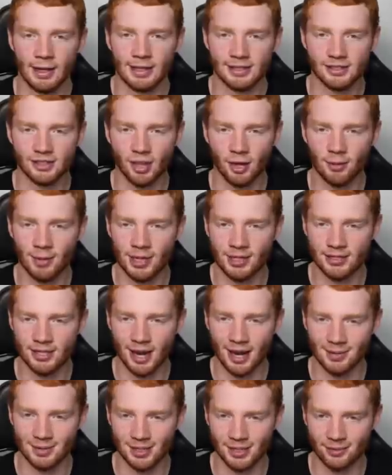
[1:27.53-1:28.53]
Like, so many
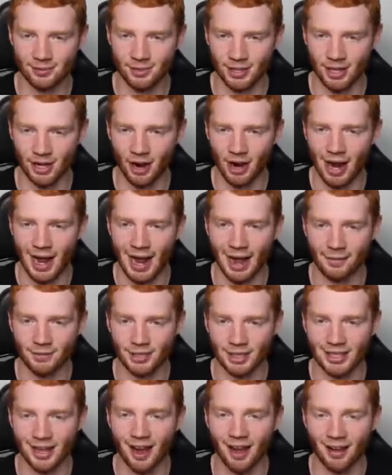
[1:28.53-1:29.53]
times in a video, I have
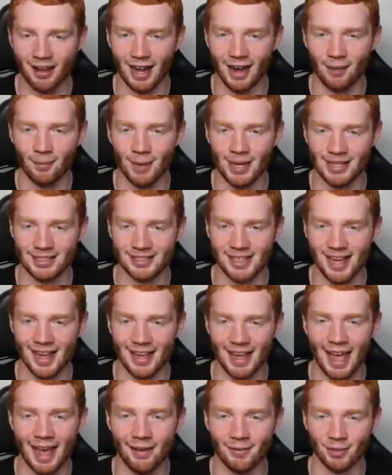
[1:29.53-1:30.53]
to cut out me
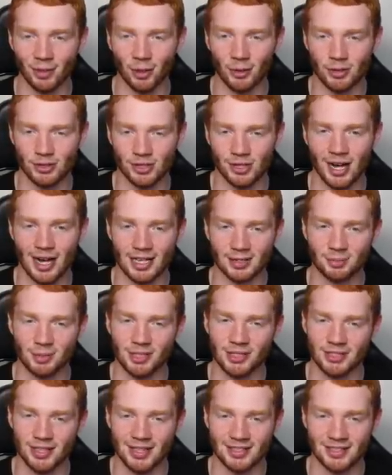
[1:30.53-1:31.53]
saying evolutionize
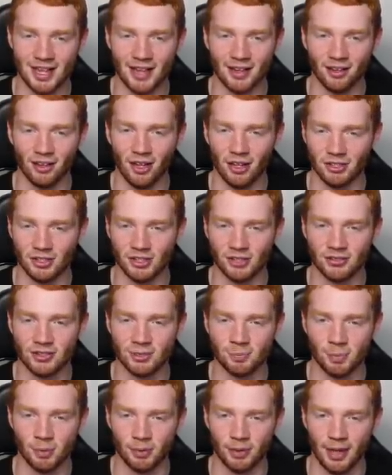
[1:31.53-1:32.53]
because I say it a lot. Should have
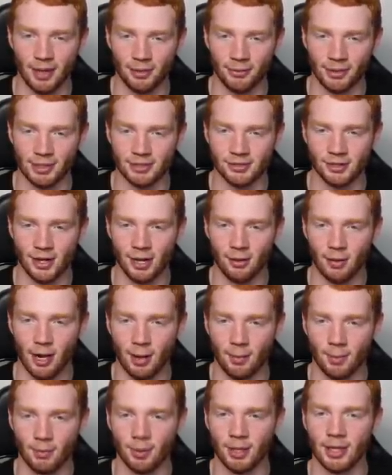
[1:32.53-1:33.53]
just pulled that 3 straight
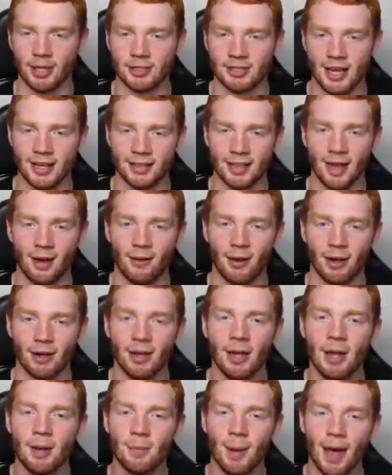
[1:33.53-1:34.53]
away, but we're going to take that one.
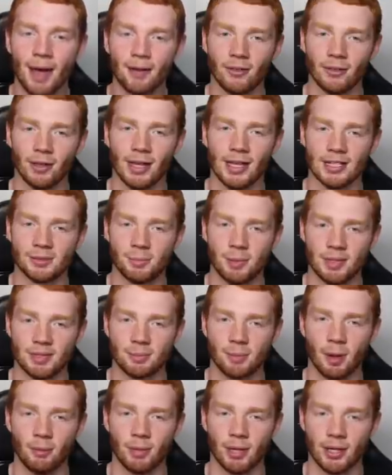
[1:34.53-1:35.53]
Bad release, but it's
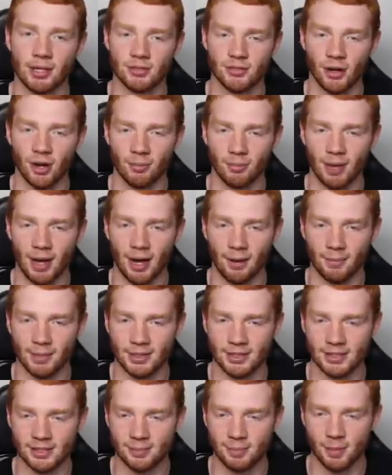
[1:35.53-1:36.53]
probably going to drop. Nah, it
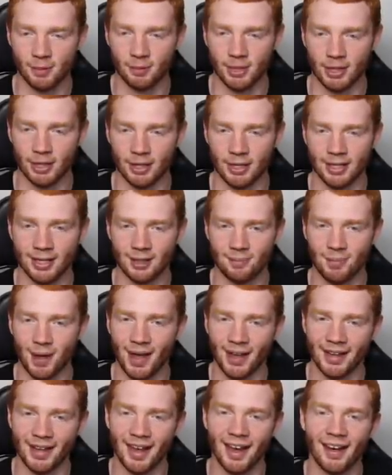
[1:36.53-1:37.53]
misses, but we're going to kick it
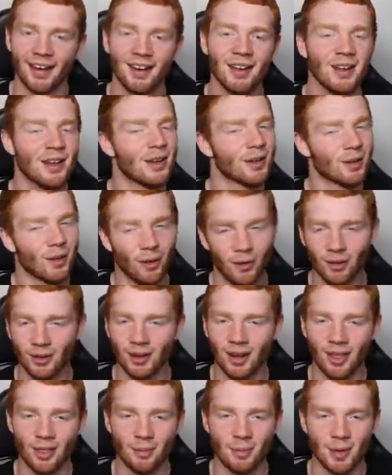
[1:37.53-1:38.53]
back out. Call
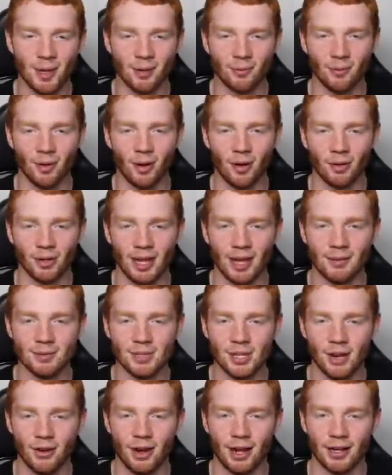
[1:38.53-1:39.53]
another pick and roll. Get him
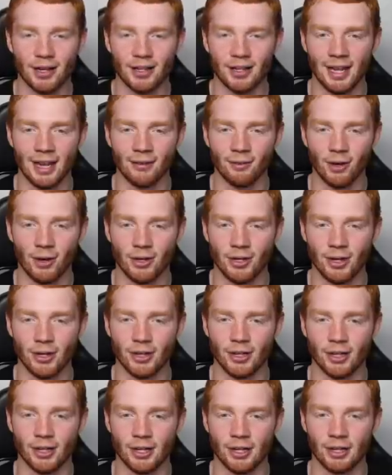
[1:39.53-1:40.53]
to go under. Get Rondo
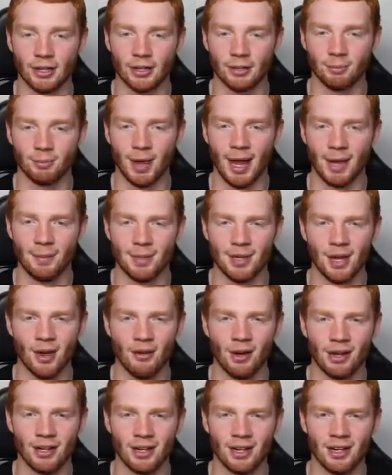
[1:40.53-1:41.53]
to maybe
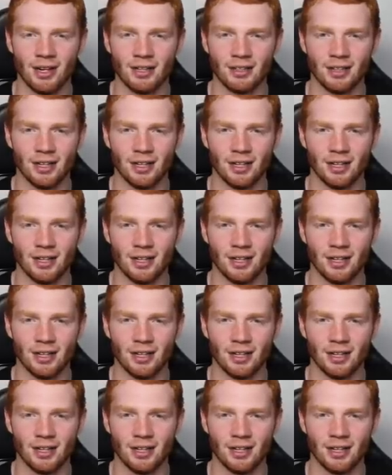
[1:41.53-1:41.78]
go under.